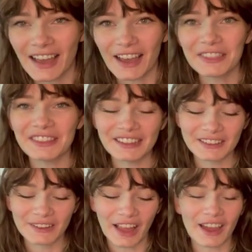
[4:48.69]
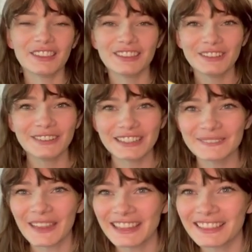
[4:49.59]
I think I think we can
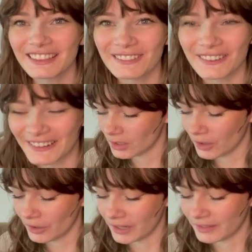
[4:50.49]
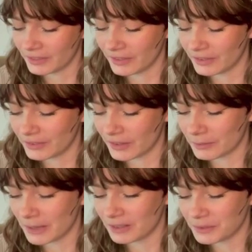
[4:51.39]
make this work. All right, this this
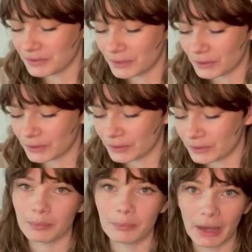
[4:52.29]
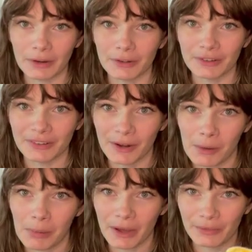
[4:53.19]
makes me feel better
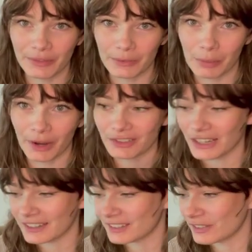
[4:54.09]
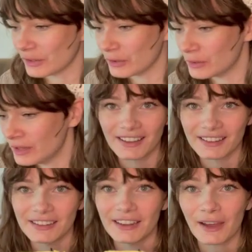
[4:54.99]
about this project. So
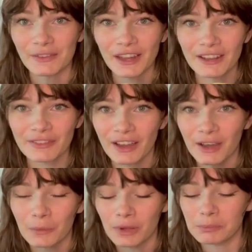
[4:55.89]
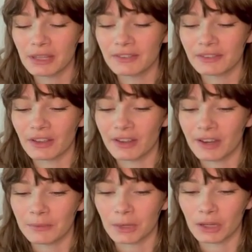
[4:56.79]
now that I've got one piece done,
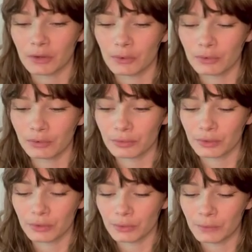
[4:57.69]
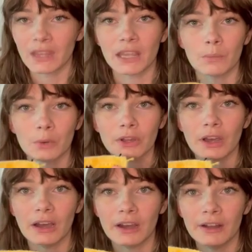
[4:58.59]
I'm gonna go through and work
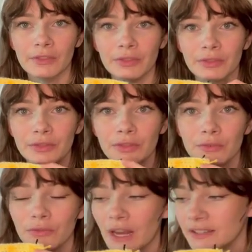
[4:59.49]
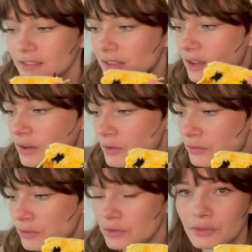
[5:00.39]
on the rest of
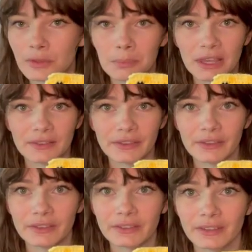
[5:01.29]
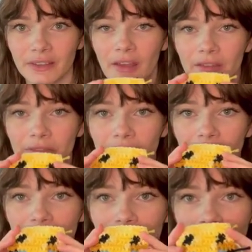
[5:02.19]
the pieces. And then